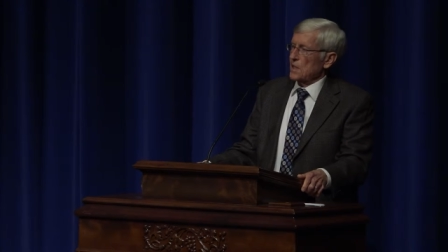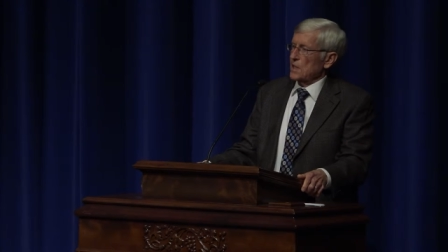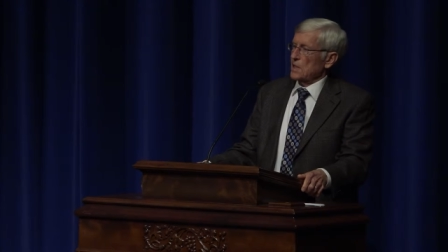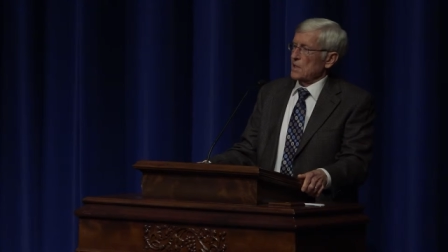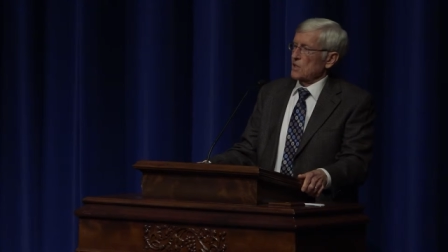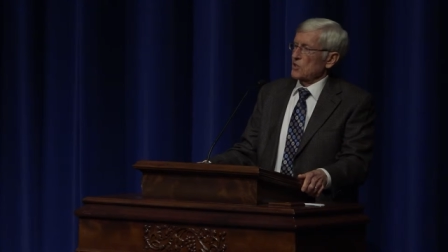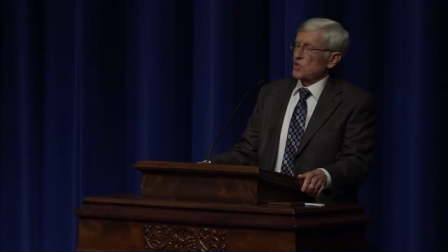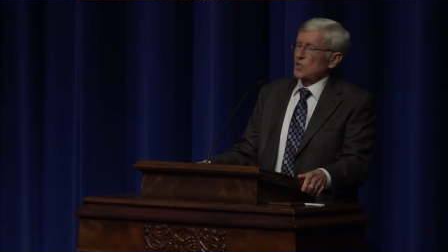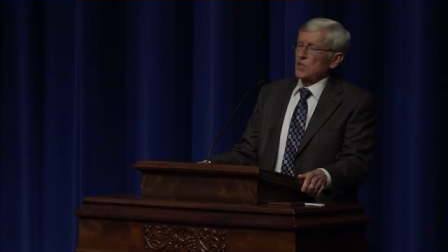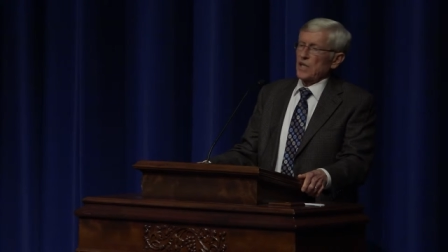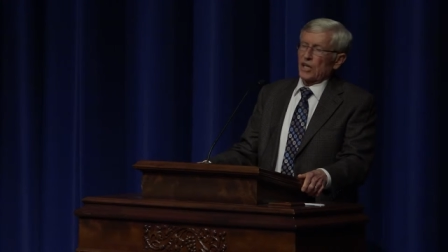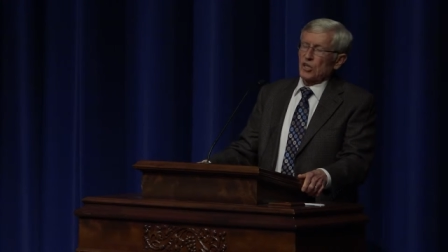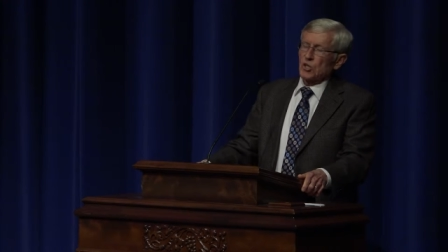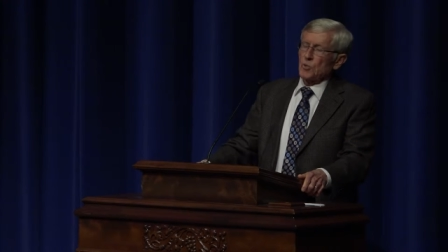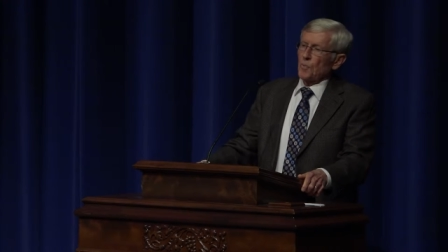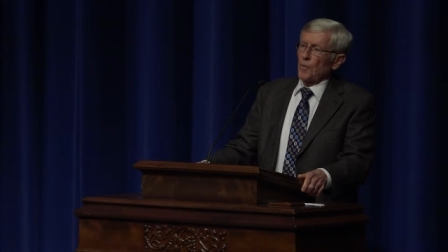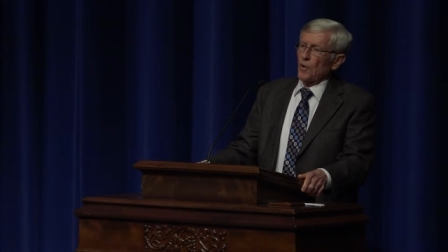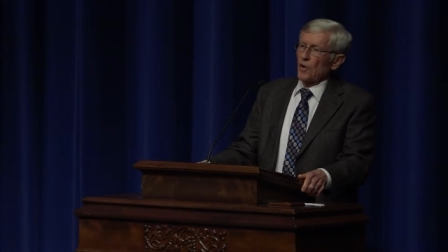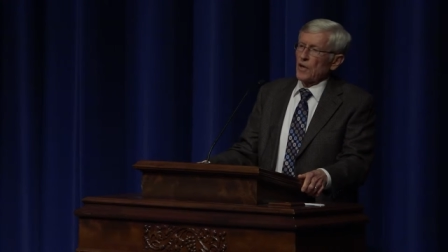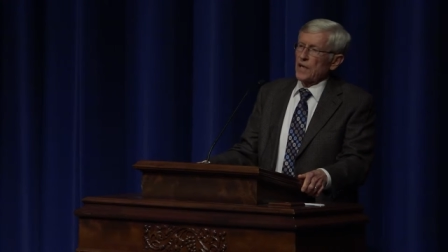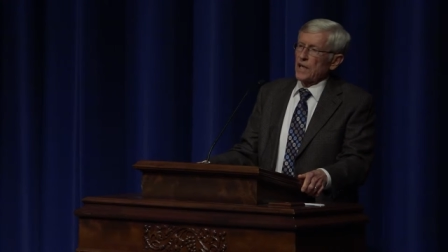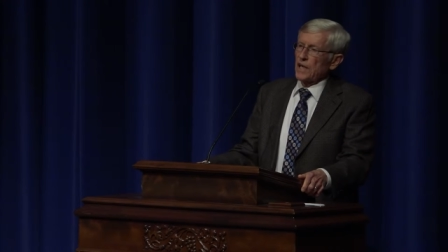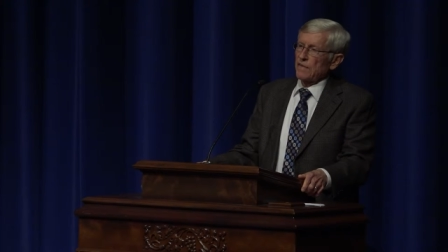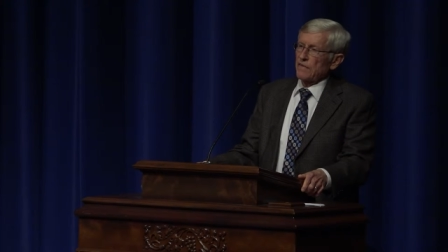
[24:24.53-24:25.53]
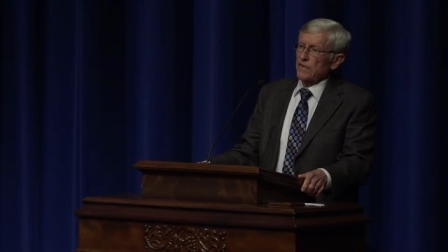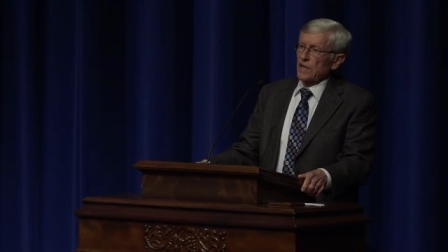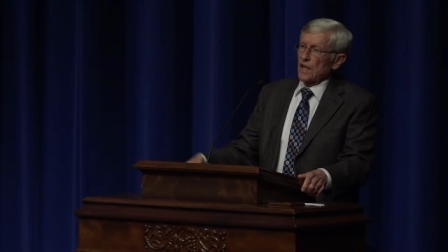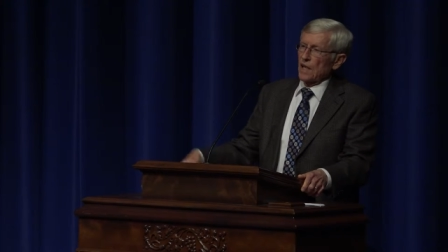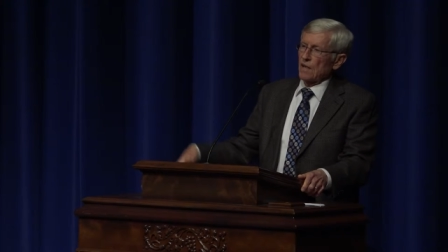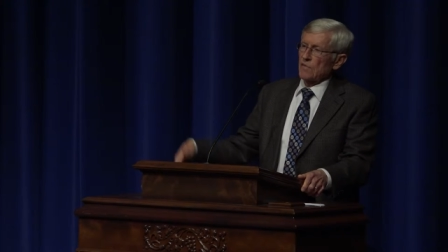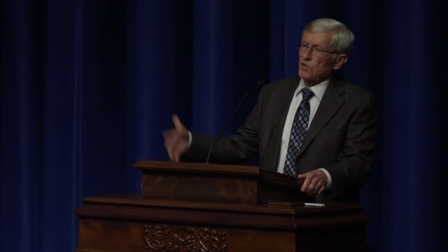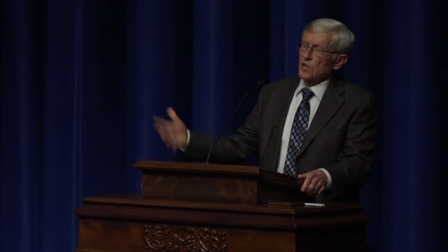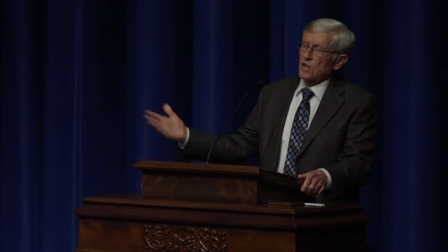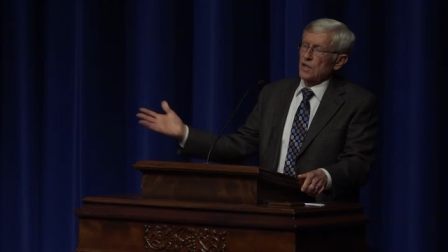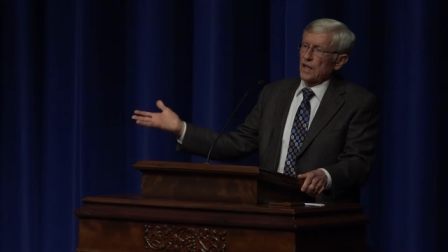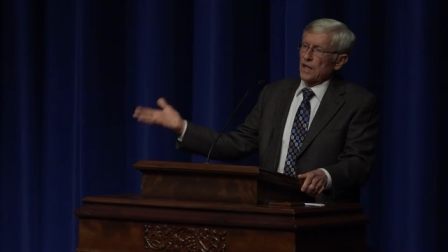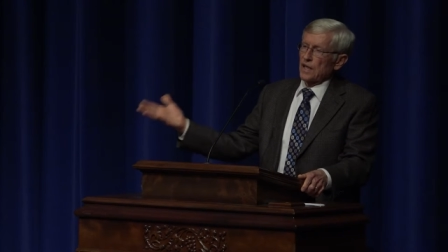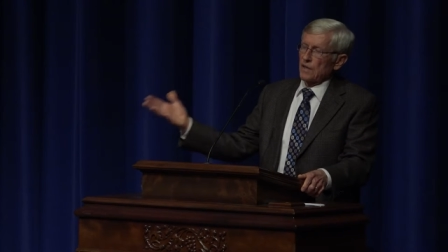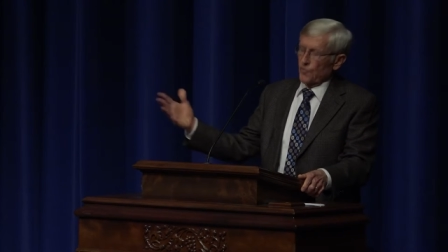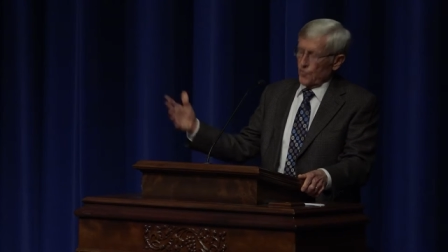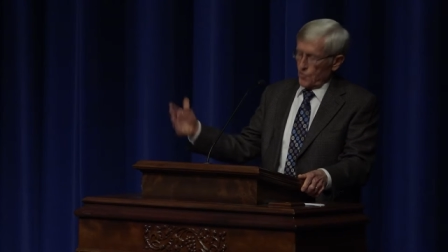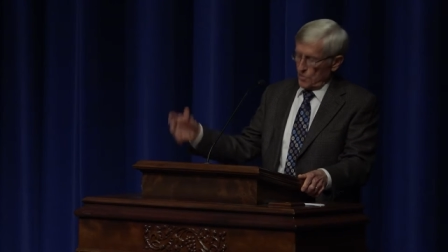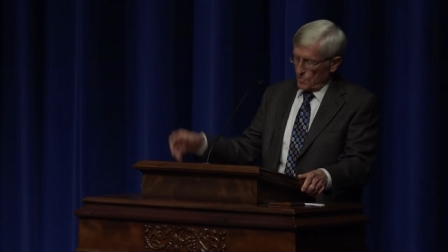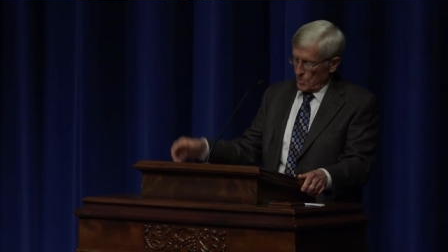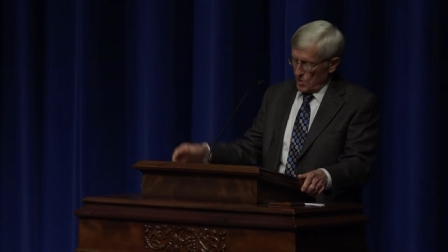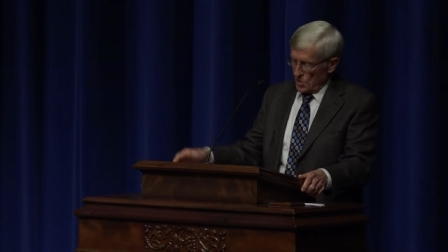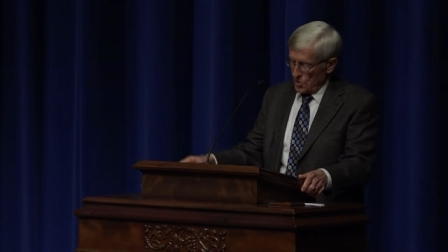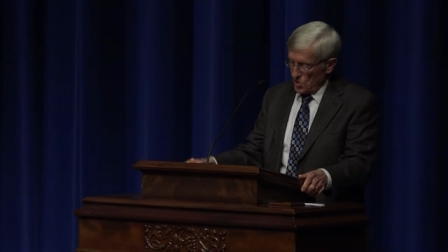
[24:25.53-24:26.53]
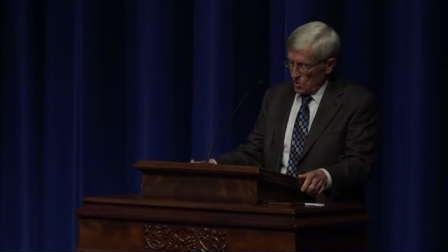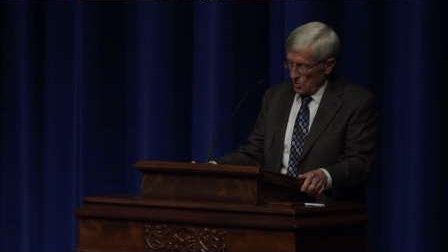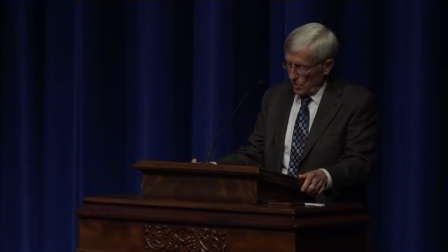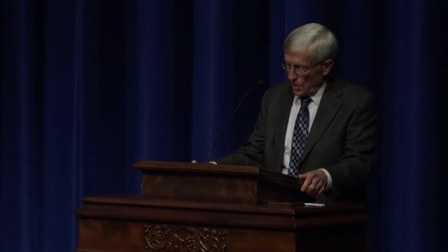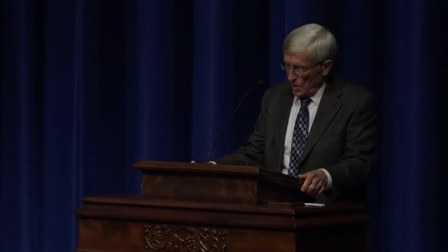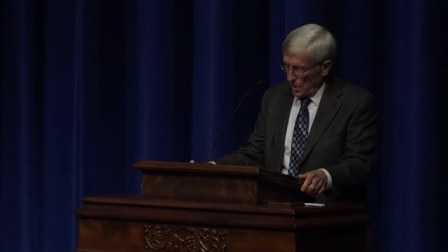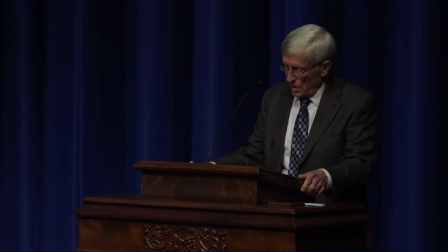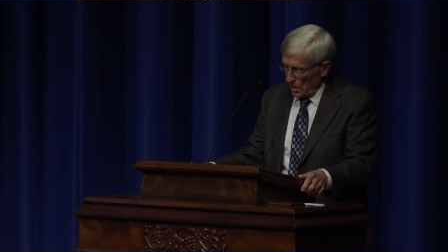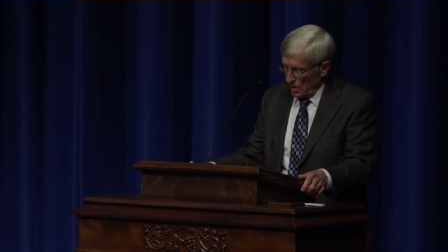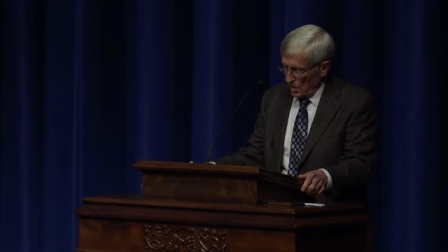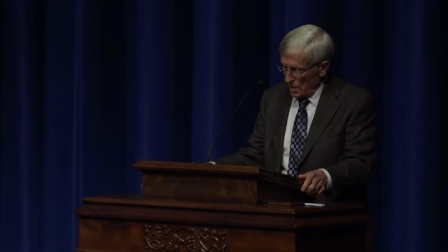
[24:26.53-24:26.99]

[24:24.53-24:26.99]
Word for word: and it's exploitive and everything from the soil